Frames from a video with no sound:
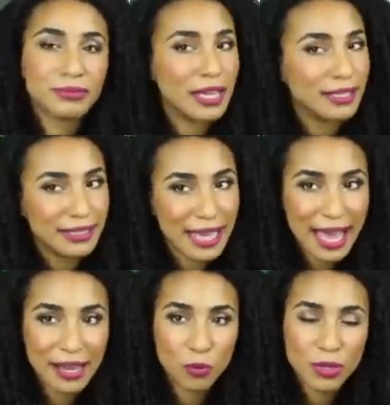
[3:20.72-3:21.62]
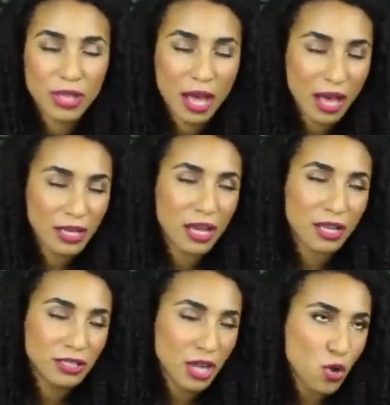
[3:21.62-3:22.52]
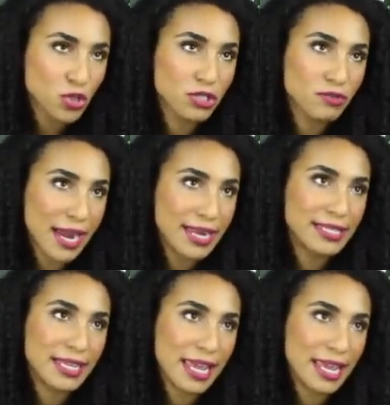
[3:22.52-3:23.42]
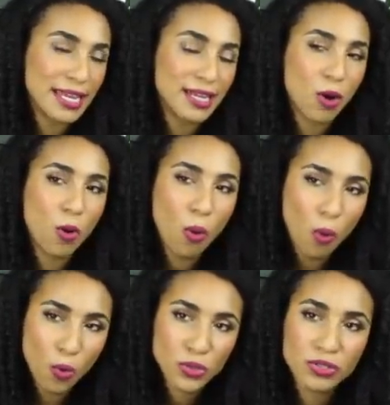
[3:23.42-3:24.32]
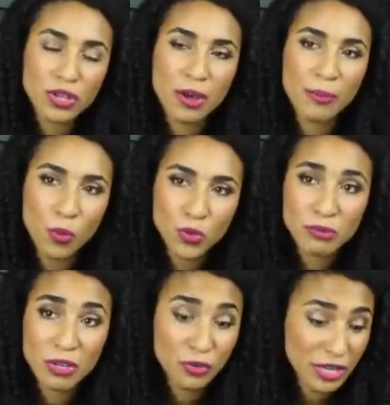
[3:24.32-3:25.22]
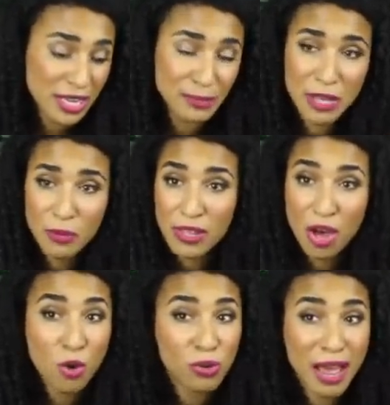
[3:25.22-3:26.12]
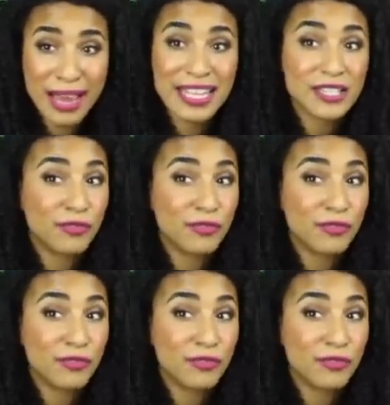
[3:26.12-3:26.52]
again, with the unadulterated, awesome ingredients. By the way, the whole line is